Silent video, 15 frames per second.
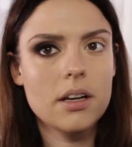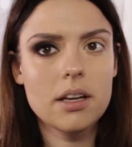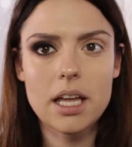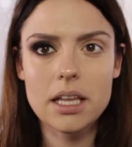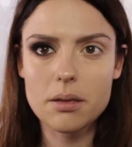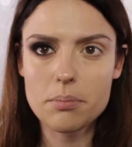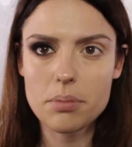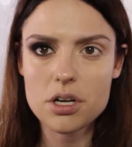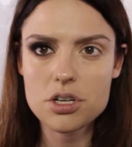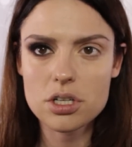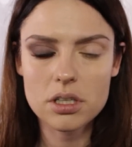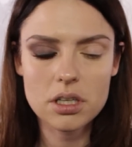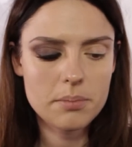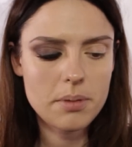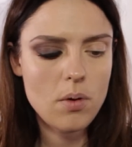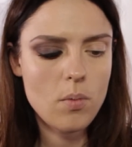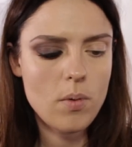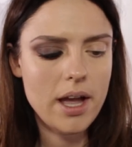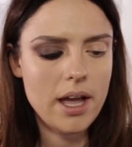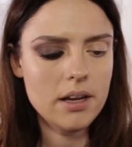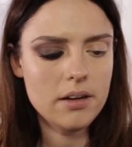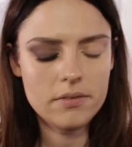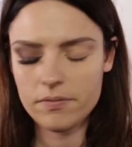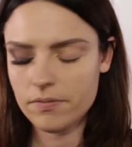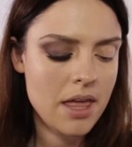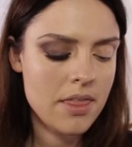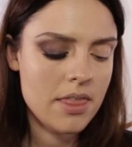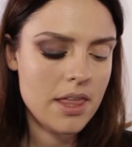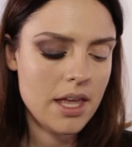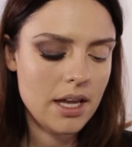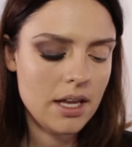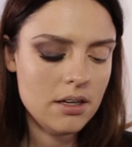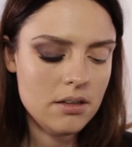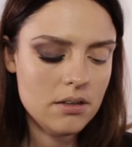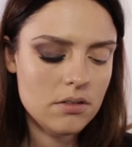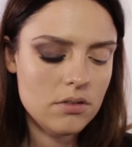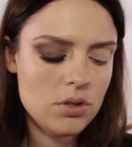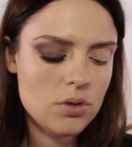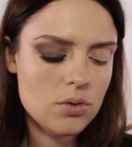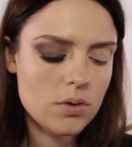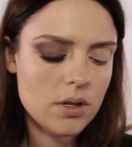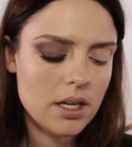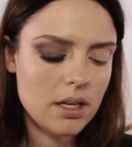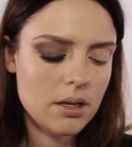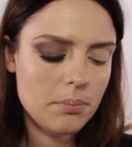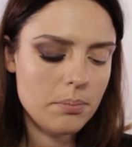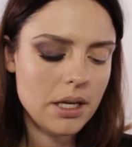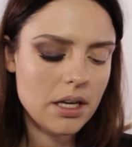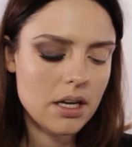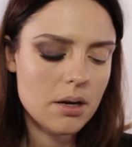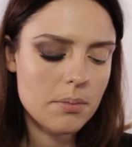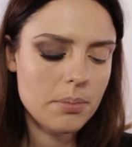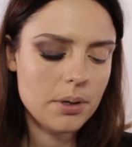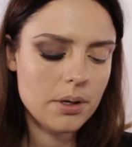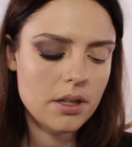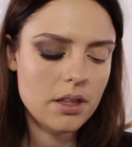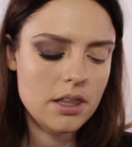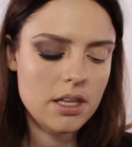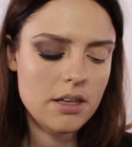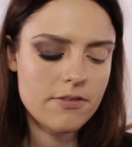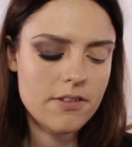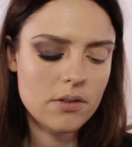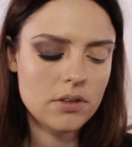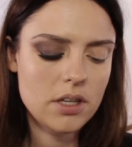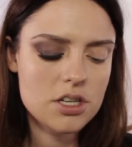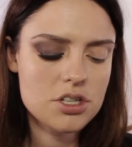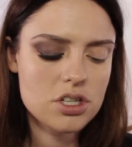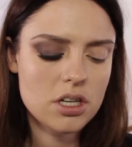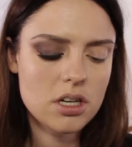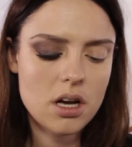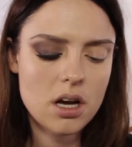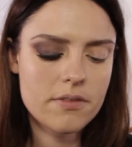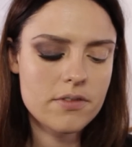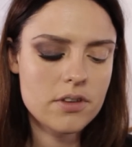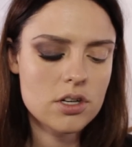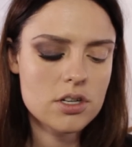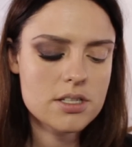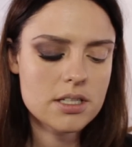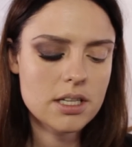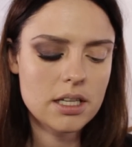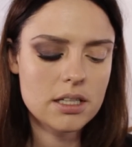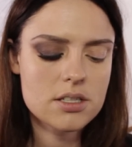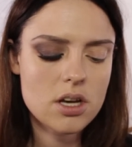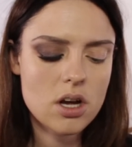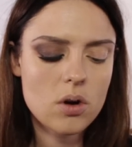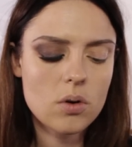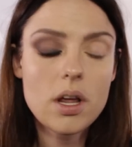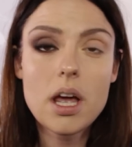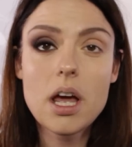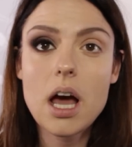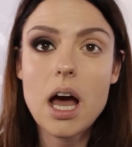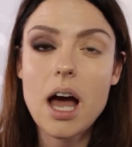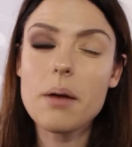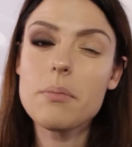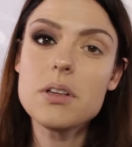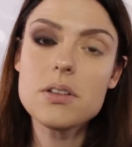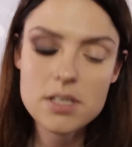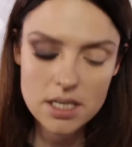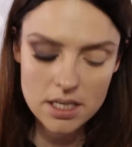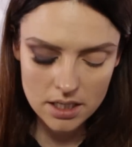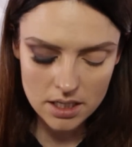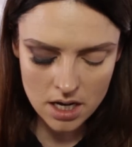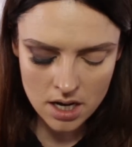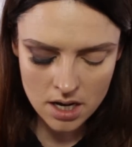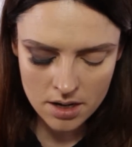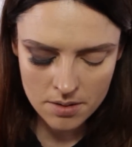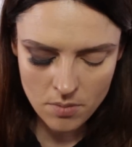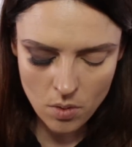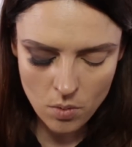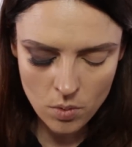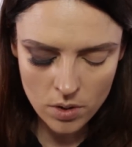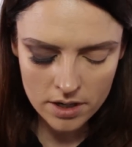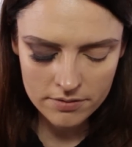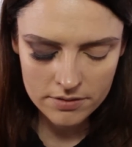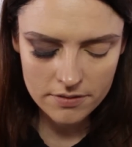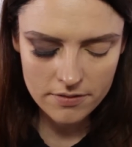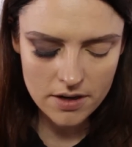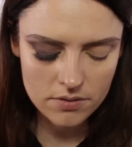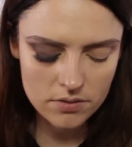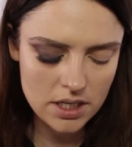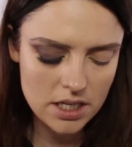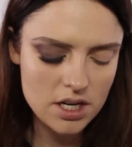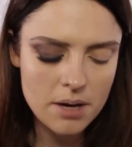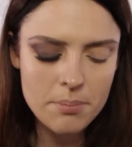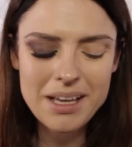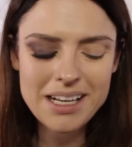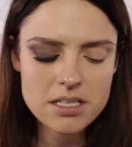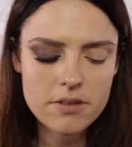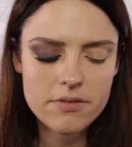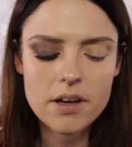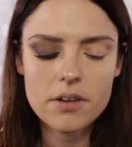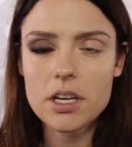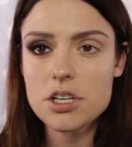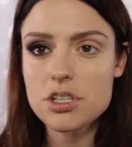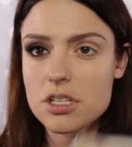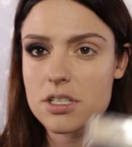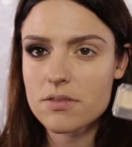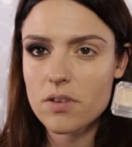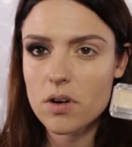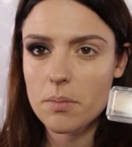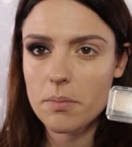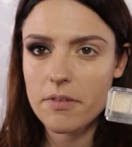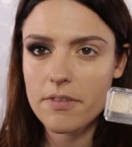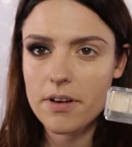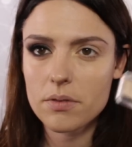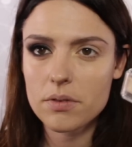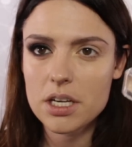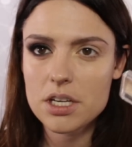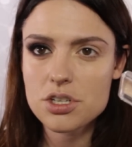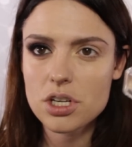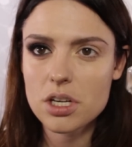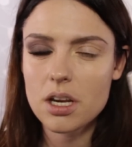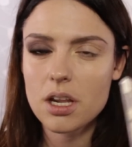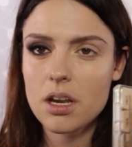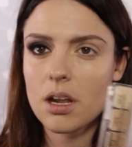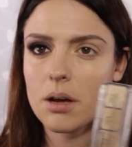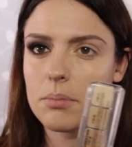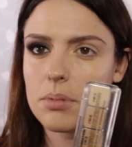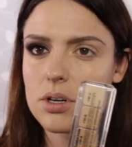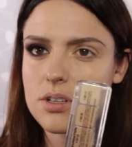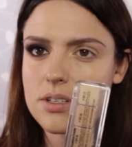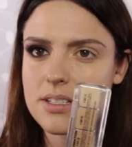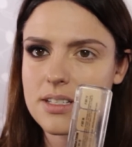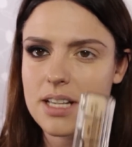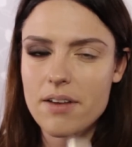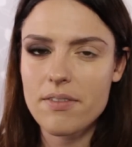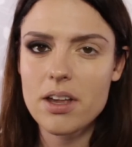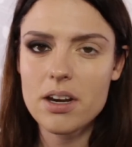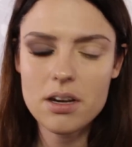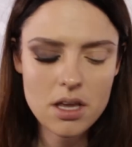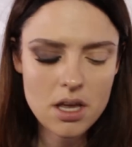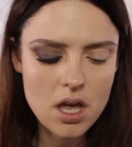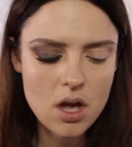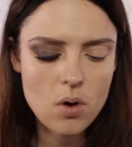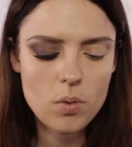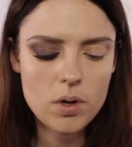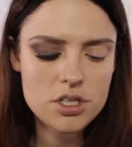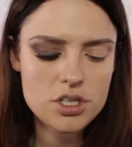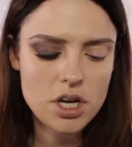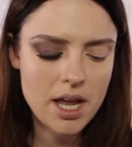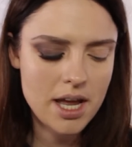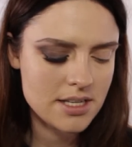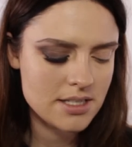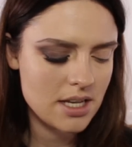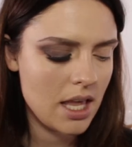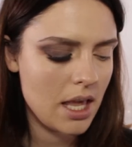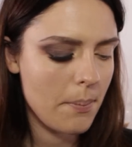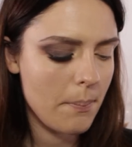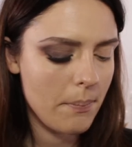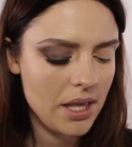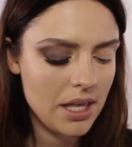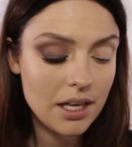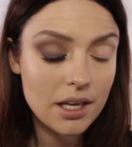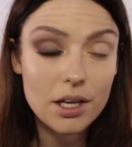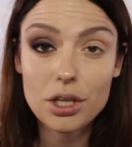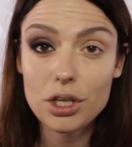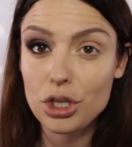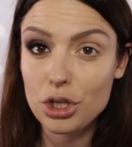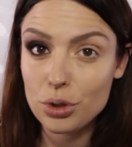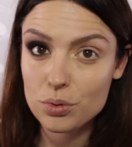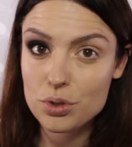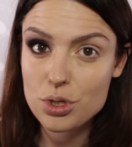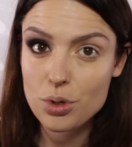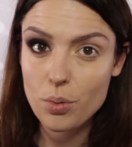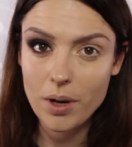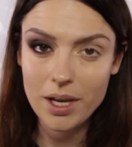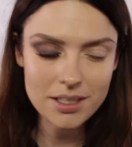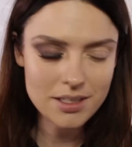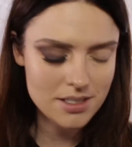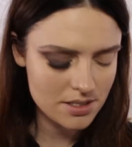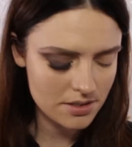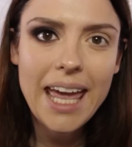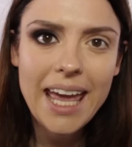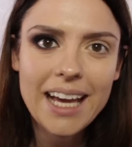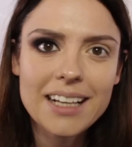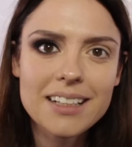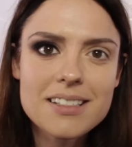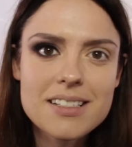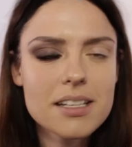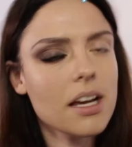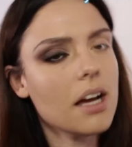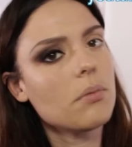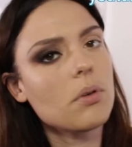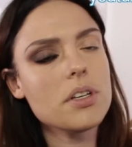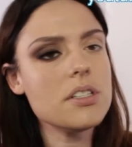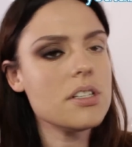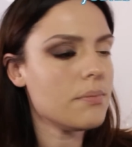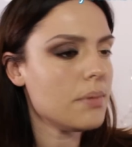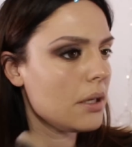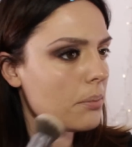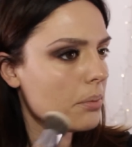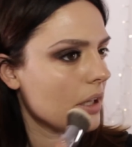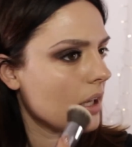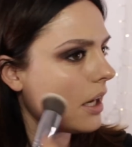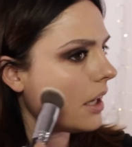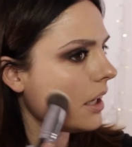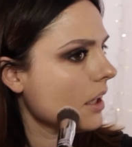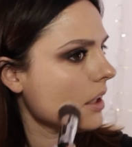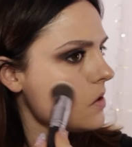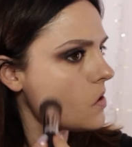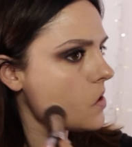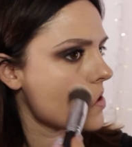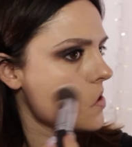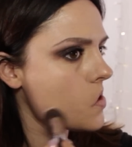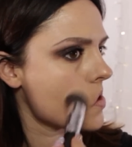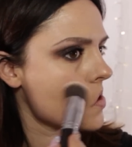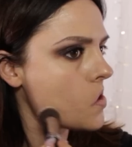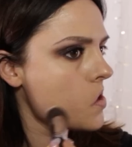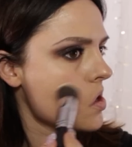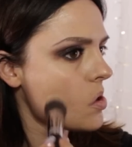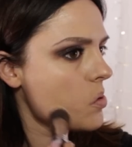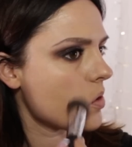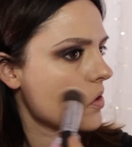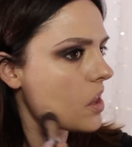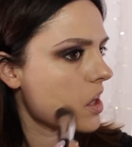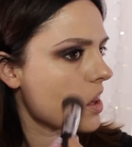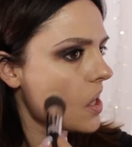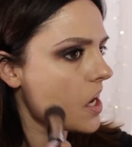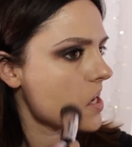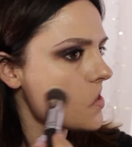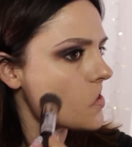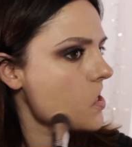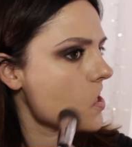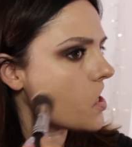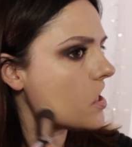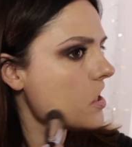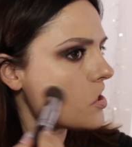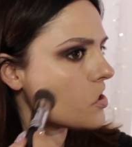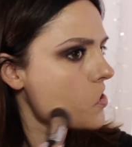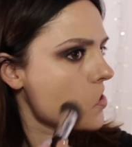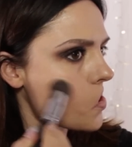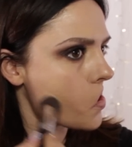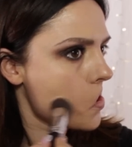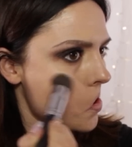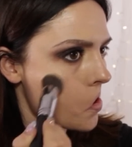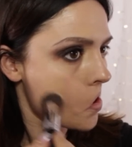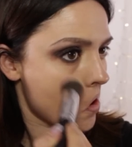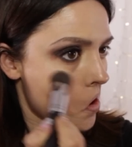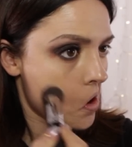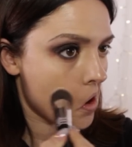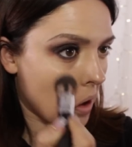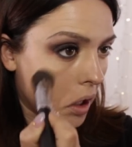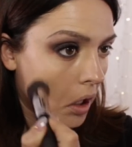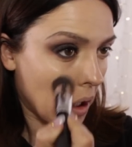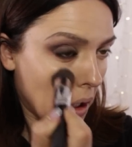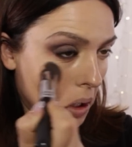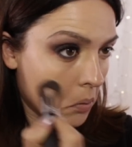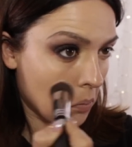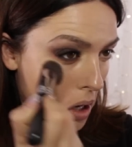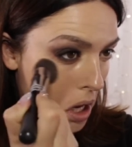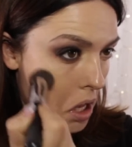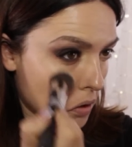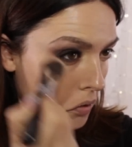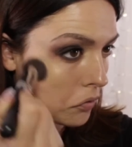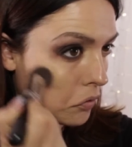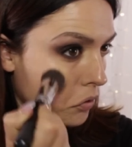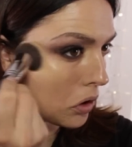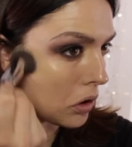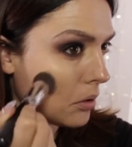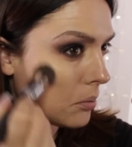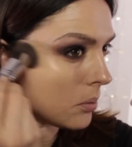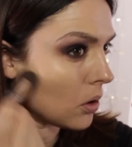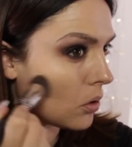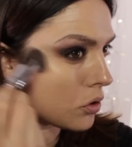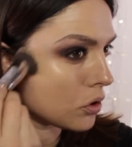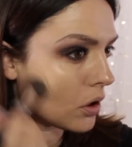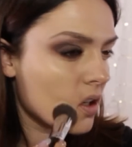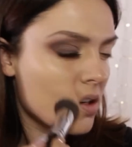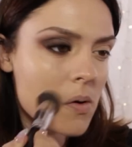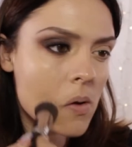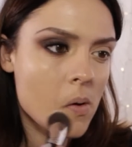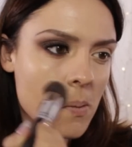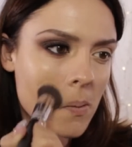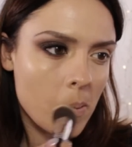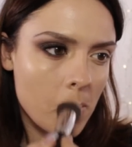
get the brush a little bit wet and then you can pick up the foundation of your skin tone I'm using um, one of the foundation a mix of foundations from foundation number seven which has a pink hue to it and I'm going to be applying it with a light touch in a round circle motion